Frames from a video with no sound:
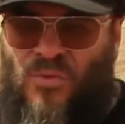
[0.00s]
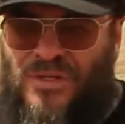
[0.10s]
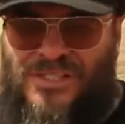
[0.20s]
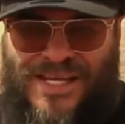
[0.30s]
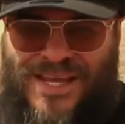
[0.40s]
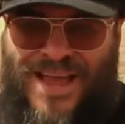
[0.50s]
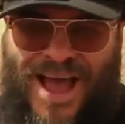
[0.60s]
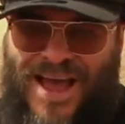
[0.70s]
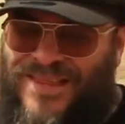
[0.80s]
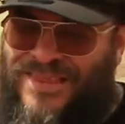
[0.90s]
We'll see.
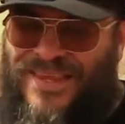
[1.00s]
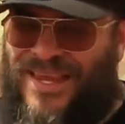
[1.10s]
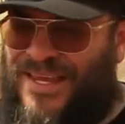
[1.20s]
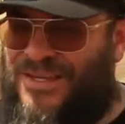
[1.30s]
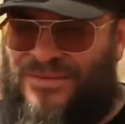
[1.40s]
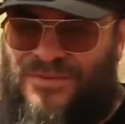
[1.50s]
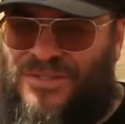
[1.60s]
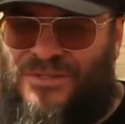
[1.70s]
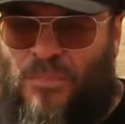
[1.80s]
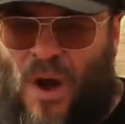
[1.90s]
I think
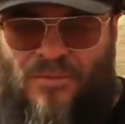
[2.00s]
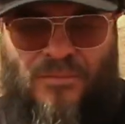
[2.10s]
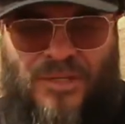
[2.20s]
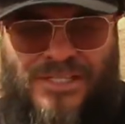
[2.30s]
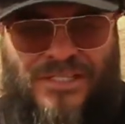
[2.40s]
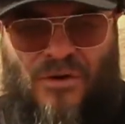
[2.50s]
probably